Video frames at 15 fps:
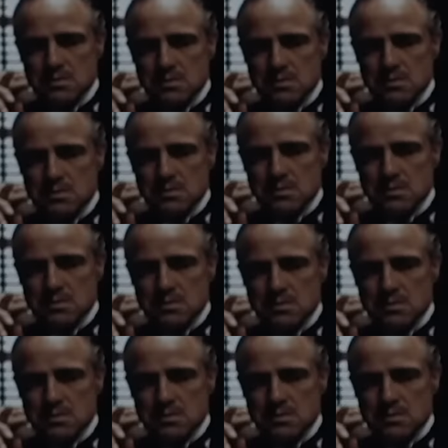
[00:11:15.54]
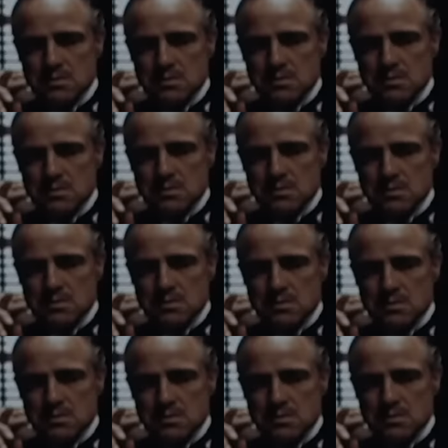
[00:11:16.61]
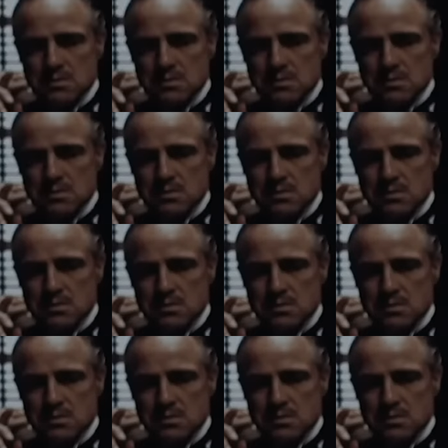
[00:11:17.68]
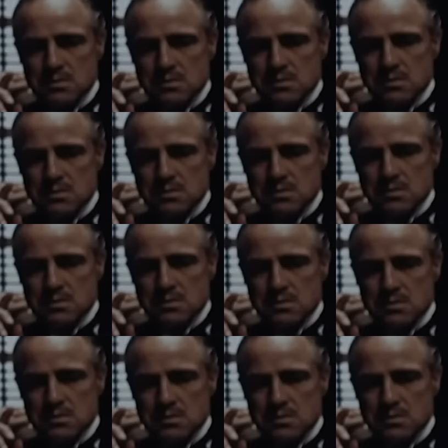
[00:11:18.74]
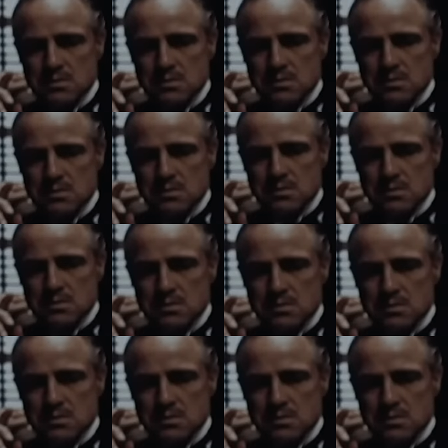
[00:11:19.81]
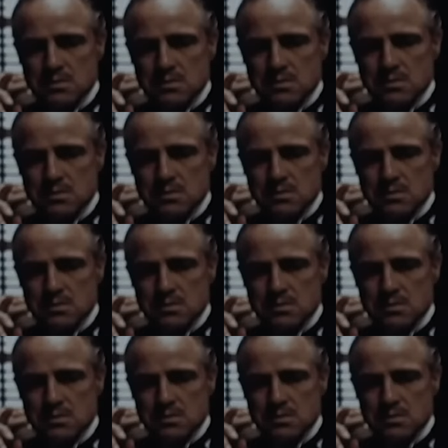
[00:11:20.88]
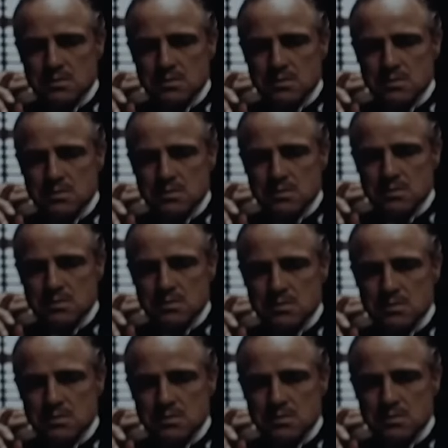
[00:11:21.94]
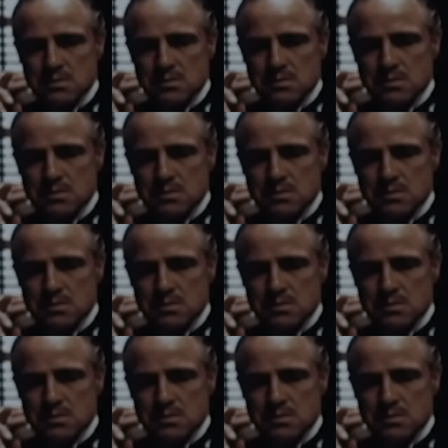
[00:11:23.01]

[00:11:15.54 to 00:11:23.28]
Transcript: No words are spoken by the person on screen.